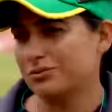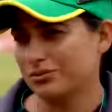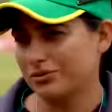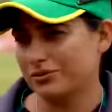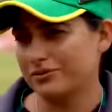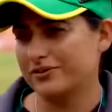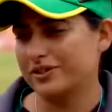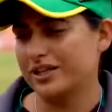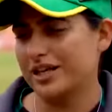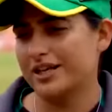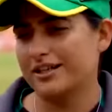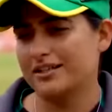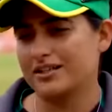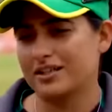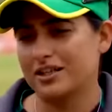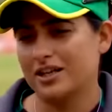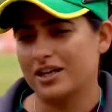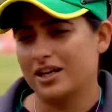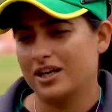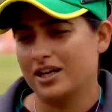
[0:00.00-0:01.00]
prove
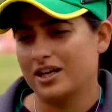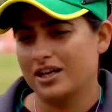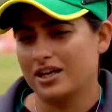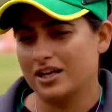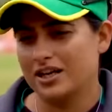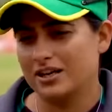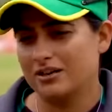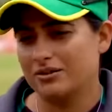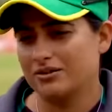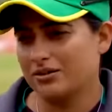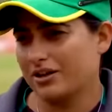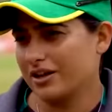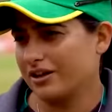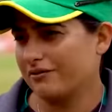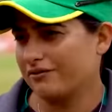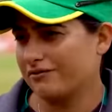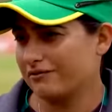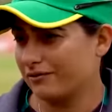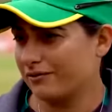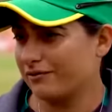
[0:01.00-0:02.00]
that uh, okay
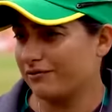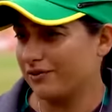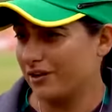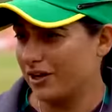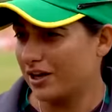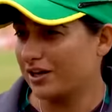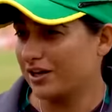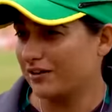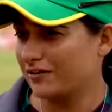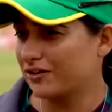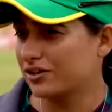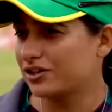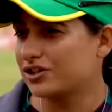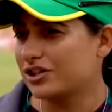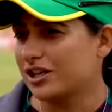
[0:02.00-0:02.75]
if, if we are given a